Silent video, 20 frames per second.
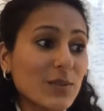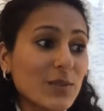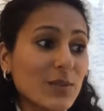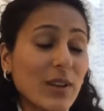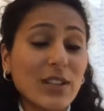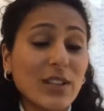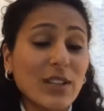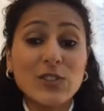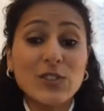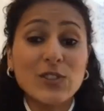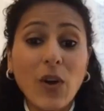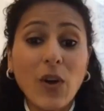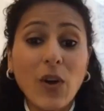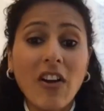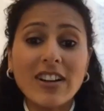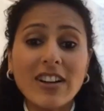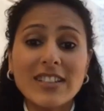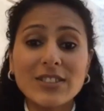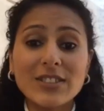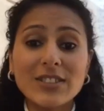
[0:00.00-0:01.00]
when it's so
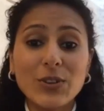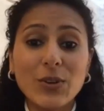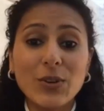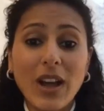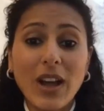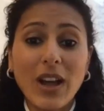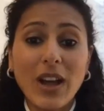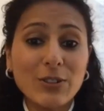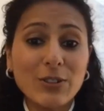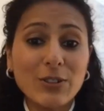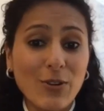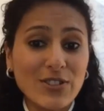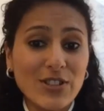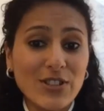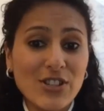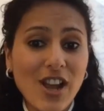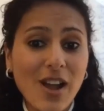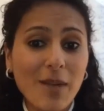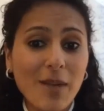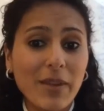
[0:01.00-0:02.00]
hard to go out grocery
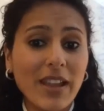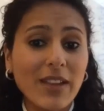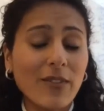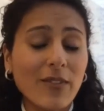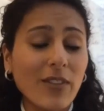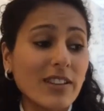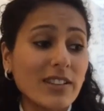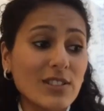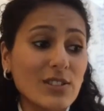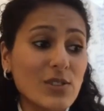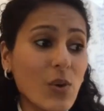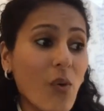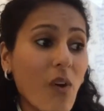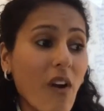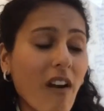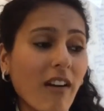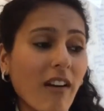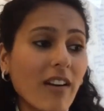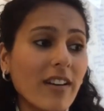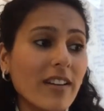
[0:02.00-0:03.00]
shopping, when it's so
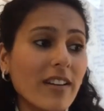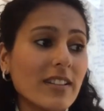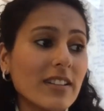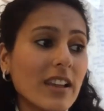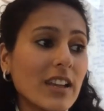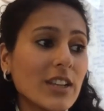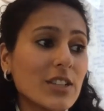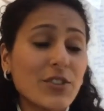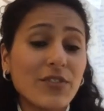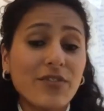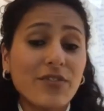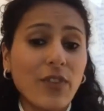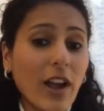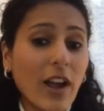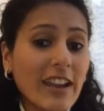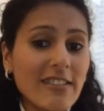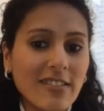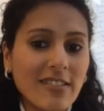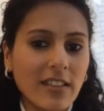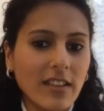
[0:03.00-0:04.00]
hard to
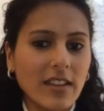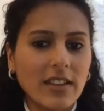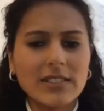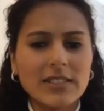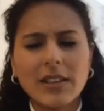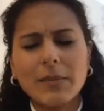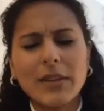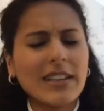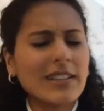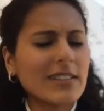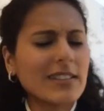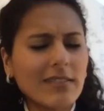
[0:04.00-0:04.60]
find things, I mean,